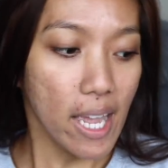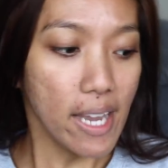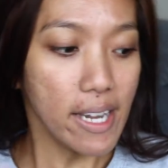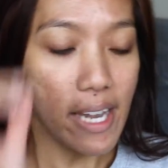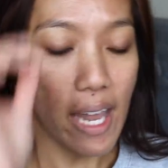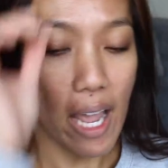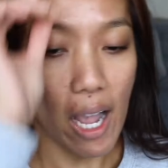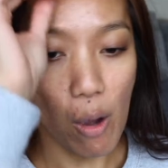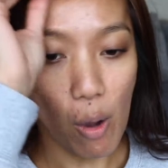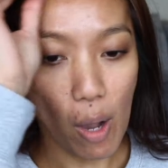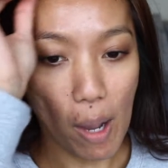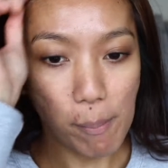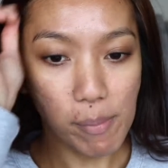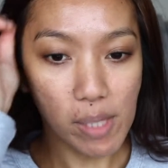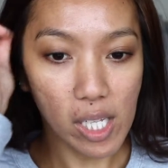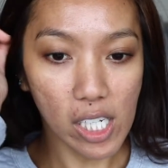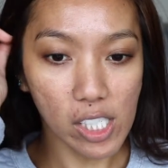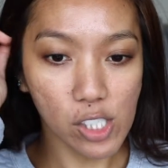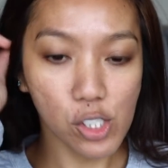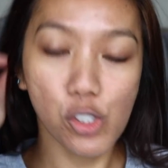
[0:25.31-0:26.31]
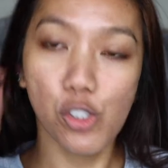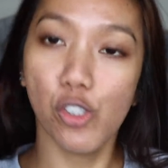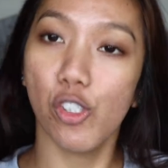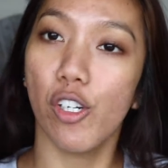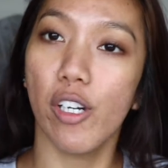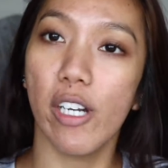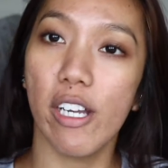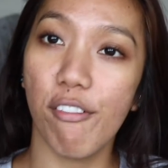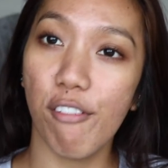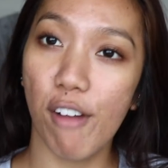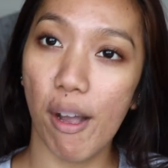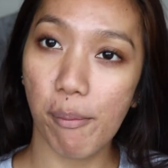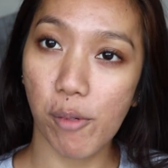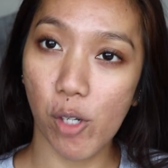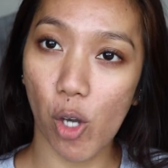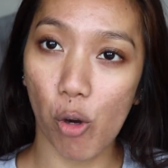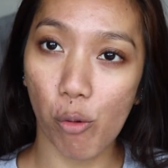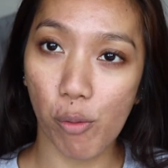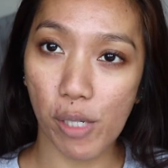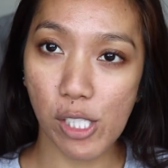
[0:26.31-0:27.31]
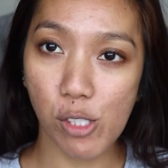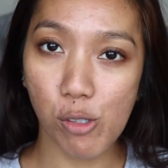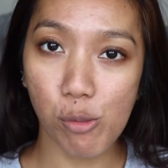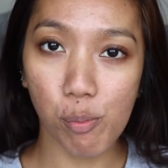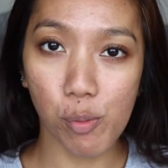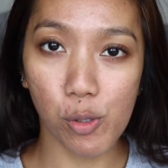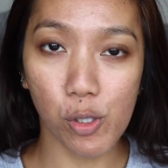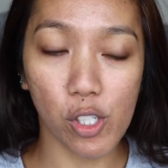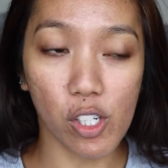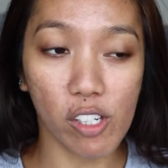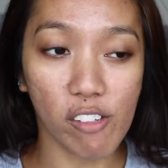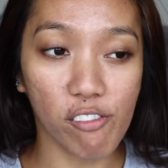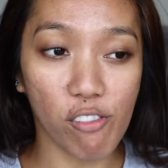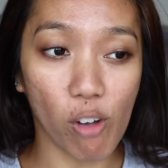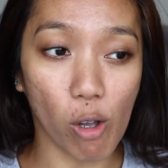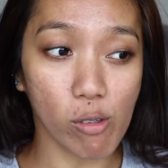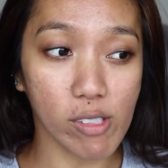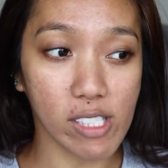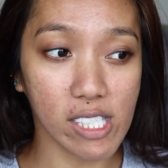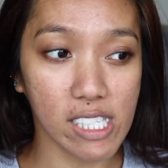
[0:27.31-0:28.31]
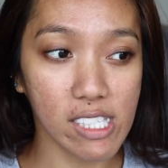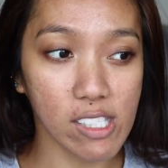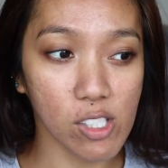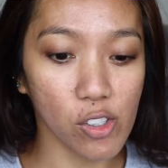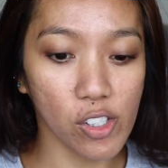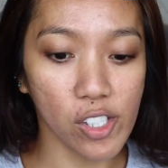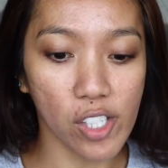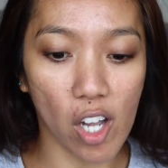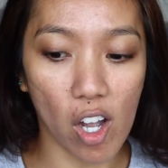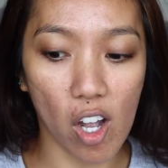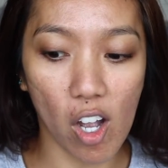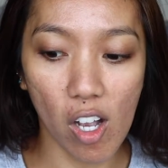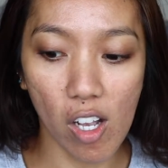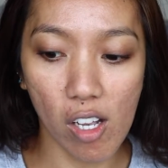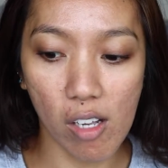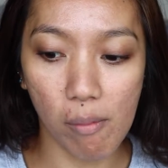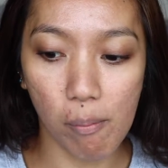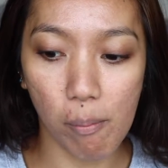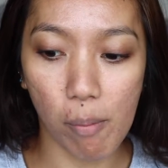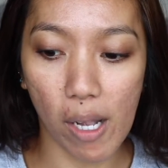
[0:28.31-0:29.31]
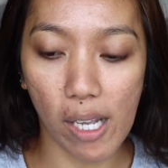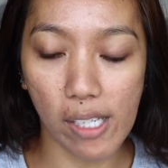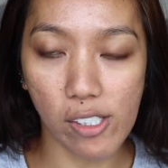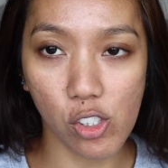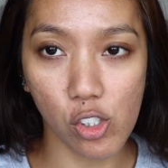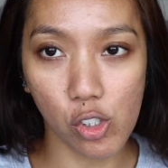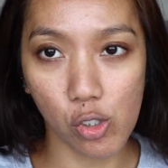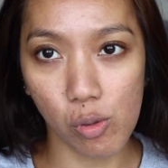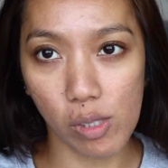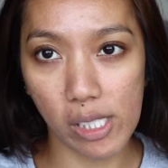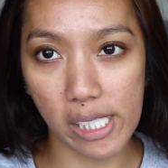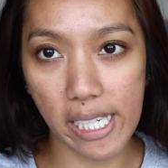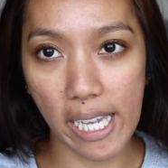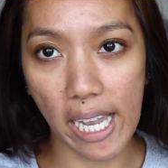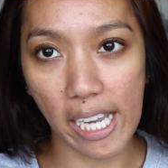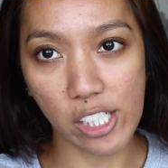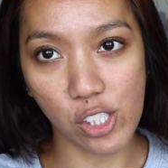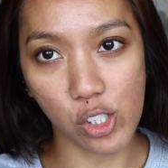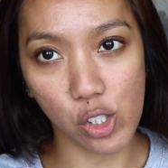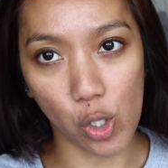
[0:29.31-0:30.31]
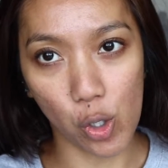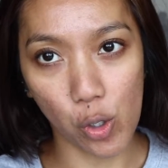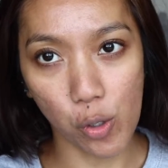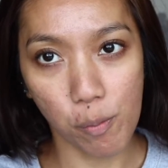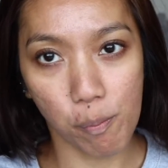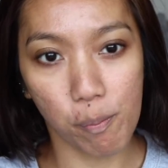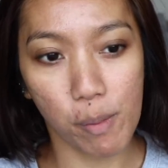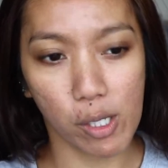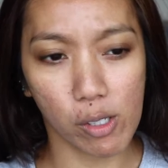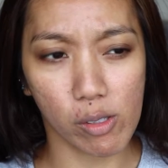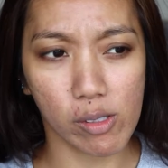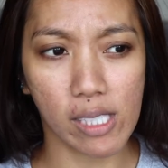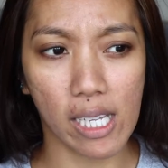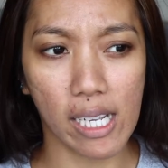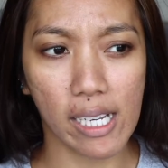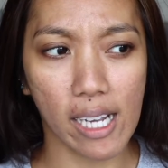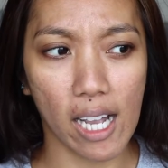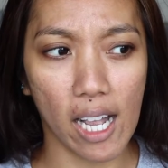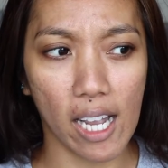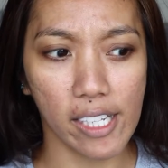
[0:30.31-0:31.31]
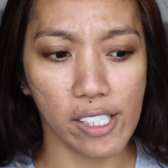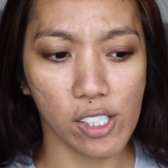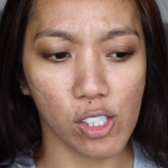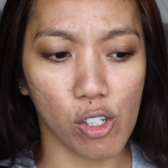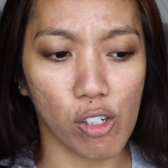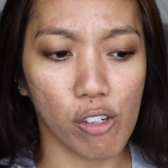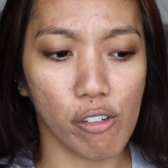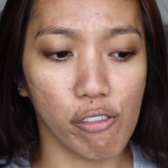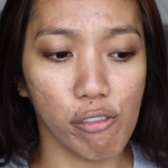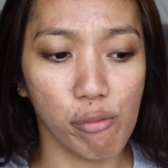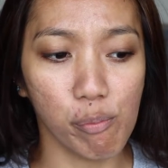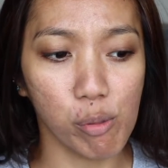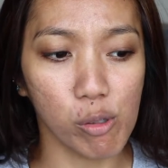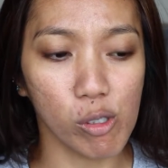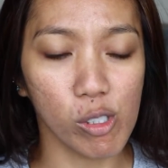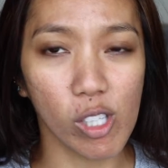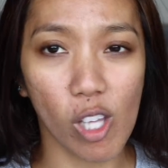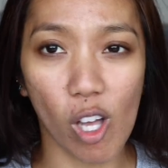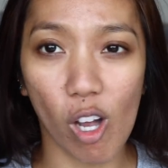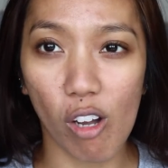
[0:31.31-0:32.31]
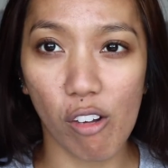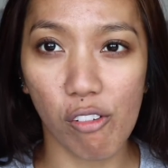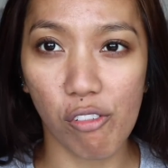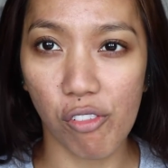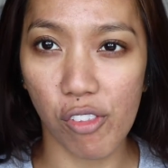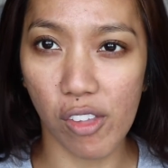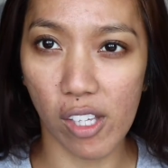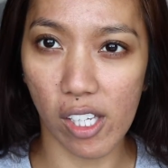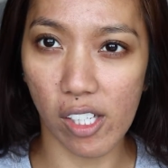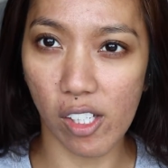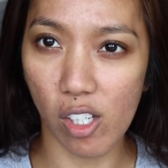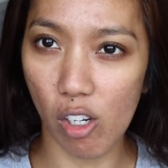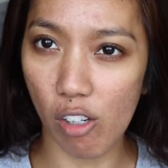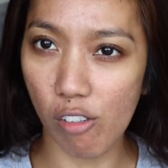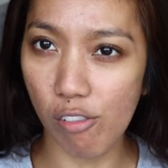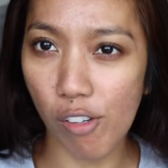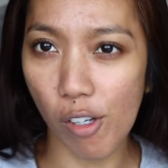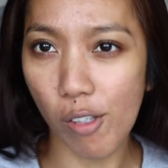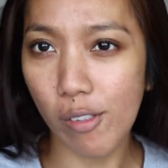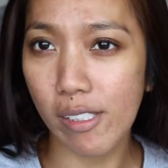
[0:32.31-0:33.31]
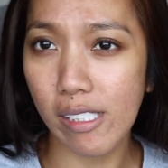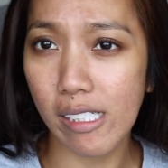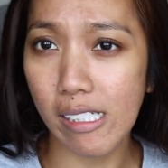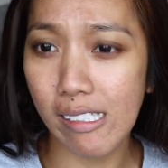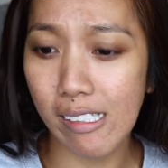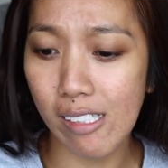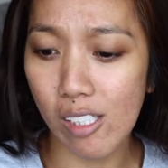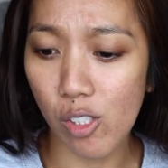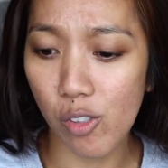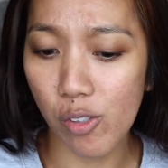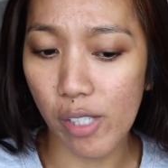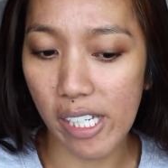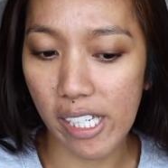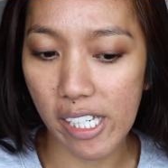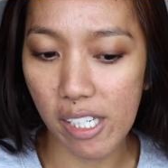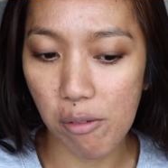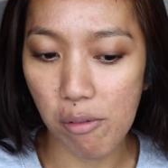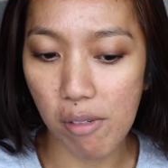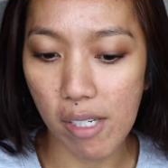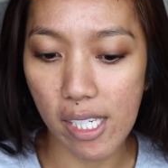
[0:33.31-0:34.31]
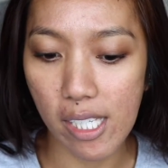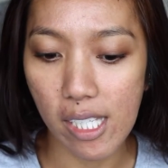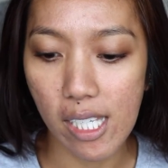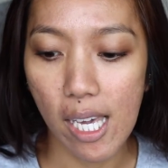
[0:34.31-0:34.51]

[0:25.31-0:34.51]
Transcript: Now I'm not sure if I'm going to put on falsies or not, but usually I don't because I kind of pull off the no falsies look anyway.